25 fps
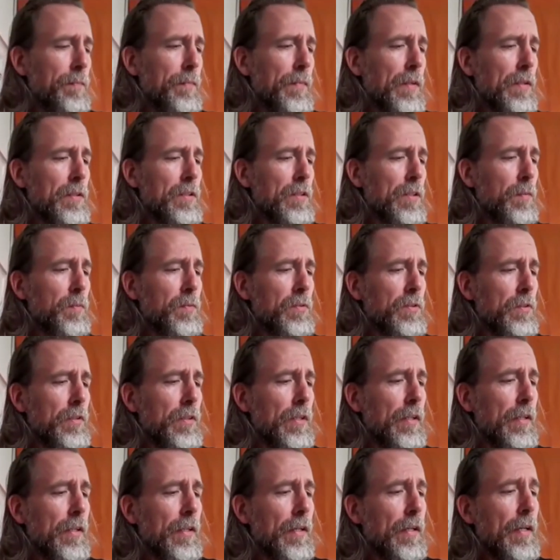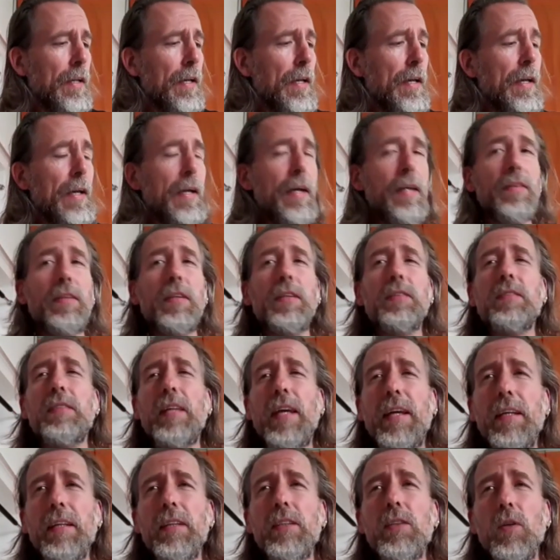tips today. The
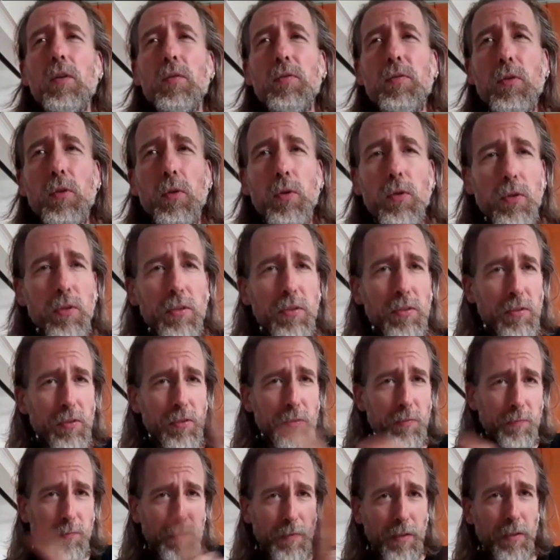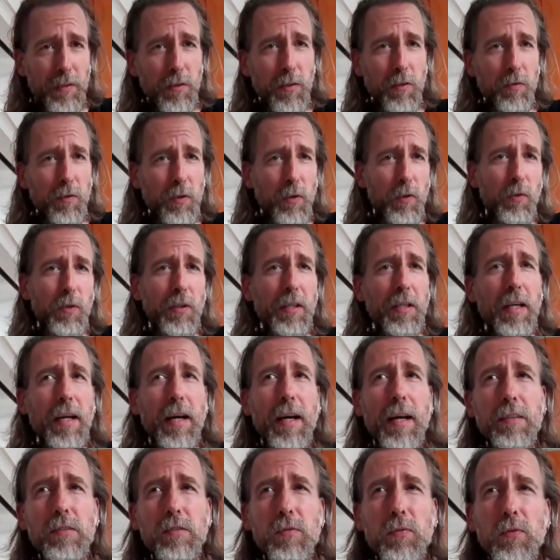second, of course, and you have already
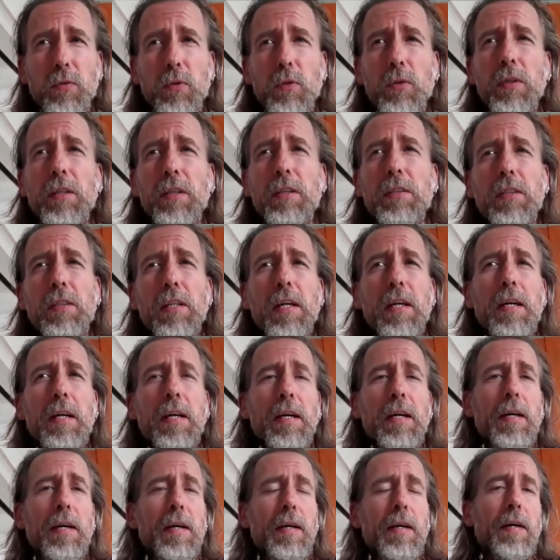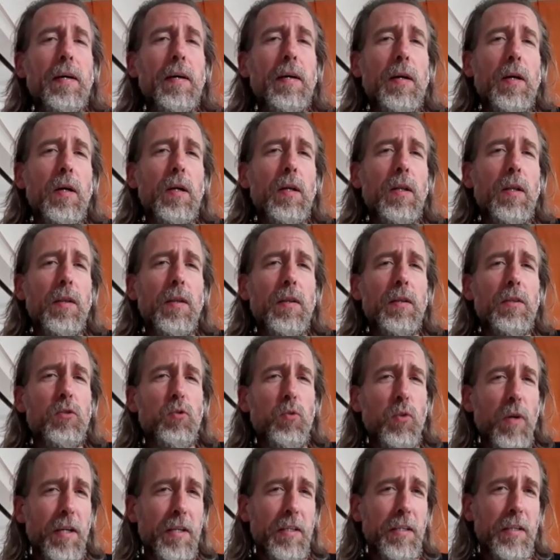asked for it,
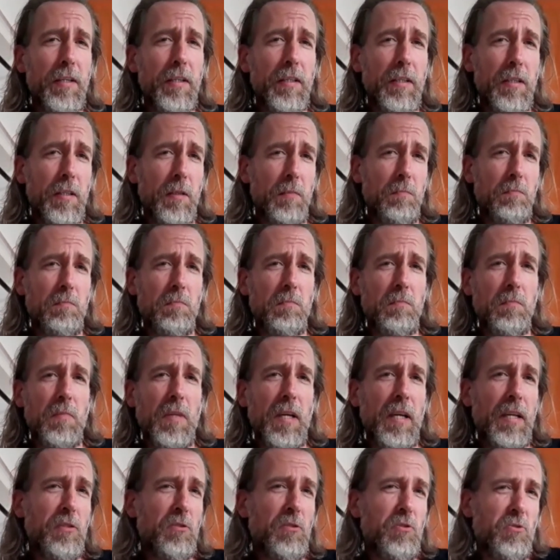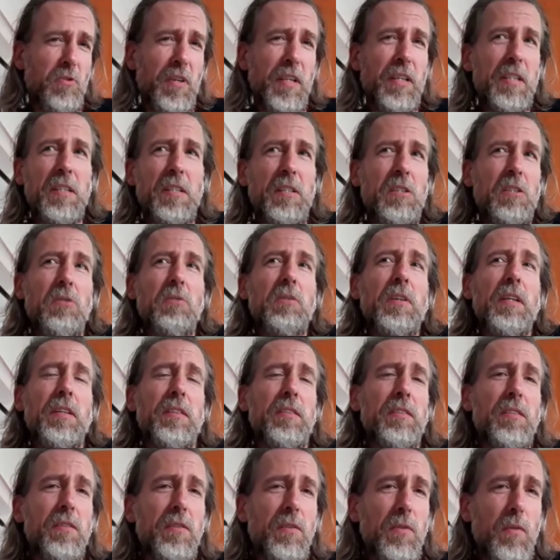training and training
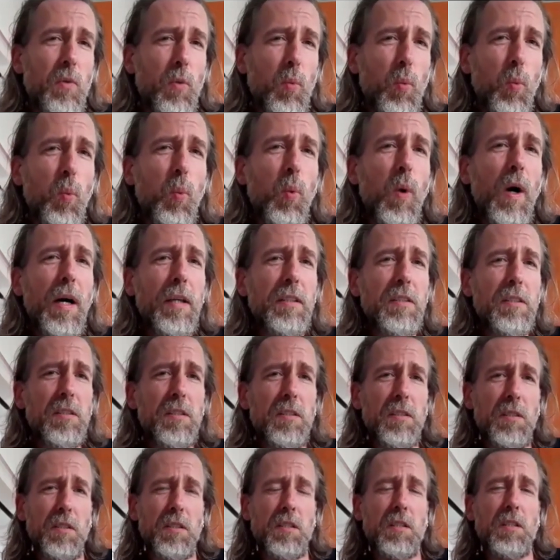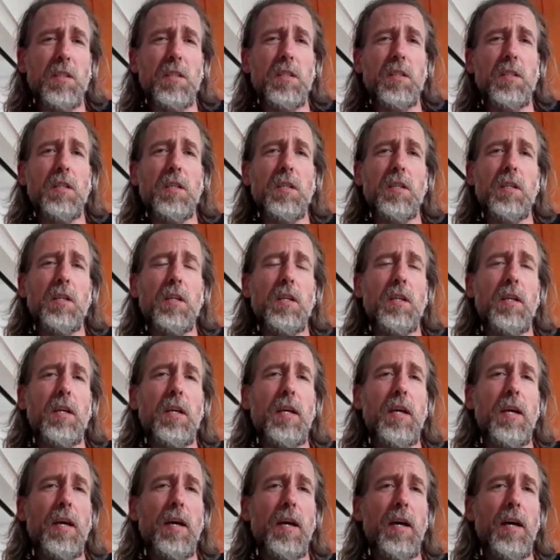units. What
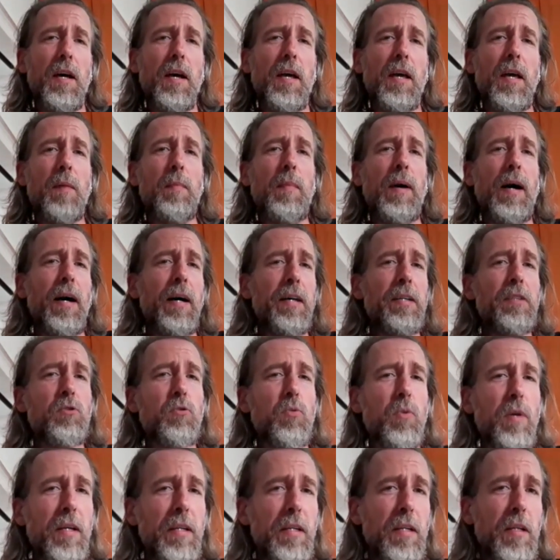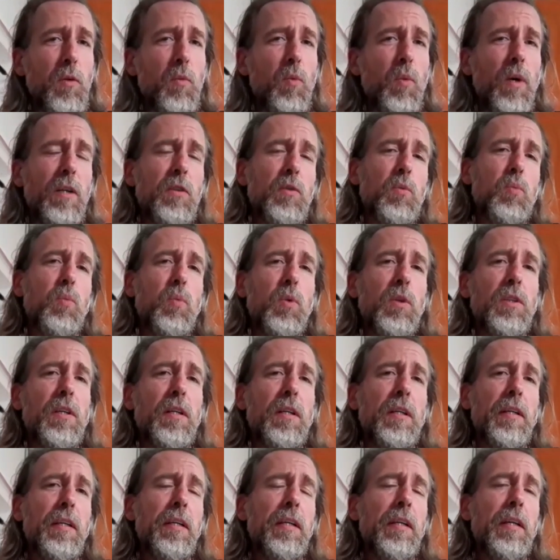am I training? What would
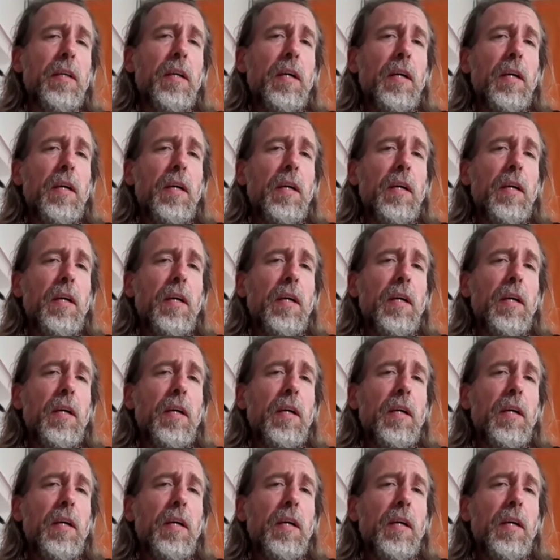I